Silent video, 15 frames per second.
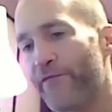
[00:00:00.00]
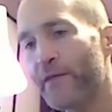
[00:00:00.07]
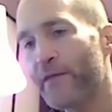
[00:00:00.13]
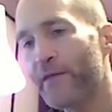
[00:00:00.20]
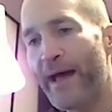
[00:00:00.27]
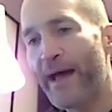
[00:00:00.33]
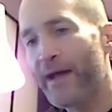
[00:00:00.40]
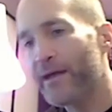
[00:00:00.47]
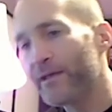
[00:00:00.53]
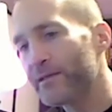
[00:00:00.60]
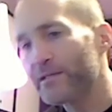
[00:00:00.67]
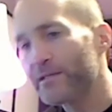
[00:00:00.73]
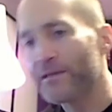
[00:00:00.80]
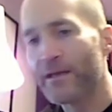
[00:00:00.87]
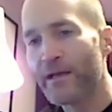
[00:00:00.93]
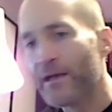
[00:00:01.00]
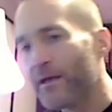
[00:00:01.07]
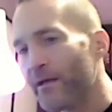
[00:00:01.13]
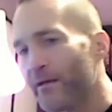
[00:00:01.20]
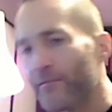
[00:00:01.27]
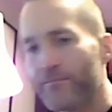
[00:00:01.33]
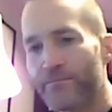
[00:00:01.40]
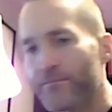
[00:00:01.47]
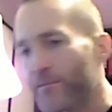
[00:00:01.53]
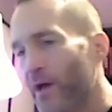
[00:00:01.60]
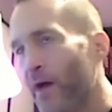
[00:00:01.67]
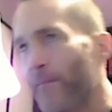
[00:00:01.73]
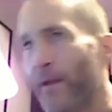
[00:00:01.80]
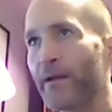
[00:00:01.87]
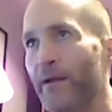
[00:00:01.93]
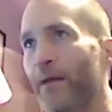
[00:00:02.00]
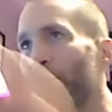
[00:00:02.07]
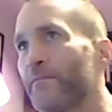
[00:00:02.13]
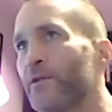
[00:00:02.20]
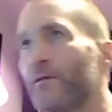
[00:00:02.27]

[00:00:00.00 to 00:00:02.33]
feedback is coming and